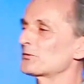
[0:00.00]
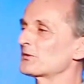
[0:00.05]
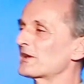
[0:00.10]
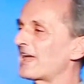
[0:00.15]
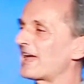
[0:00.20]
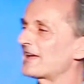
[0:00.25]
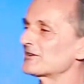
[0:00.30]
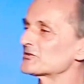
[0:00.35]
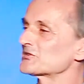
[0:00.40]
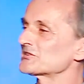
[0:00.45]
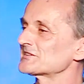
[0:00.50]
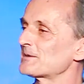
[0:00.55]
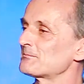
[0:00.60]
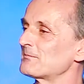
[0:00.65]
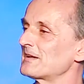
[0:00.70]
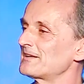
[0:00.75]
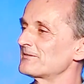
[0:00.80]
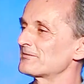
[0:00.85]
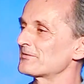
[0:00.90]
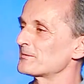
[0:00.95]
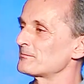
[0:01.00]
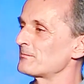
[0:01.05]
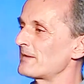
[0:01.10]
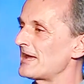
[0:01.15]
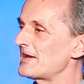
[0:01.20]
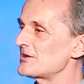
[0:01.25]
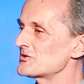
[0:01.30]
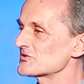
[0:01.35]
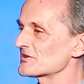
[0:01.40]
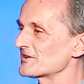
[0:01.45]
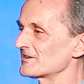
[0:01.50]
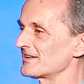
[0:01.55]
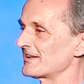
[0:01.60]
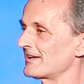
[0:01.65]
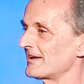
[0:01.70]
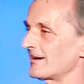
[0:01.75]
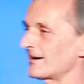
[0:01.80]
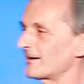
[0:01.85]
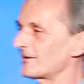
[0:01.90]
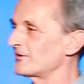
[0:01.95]
catch some information
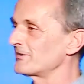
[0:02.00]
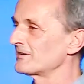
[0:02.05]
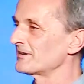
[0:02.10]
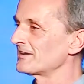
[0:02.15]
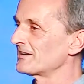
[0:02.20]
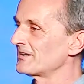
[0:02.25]
here,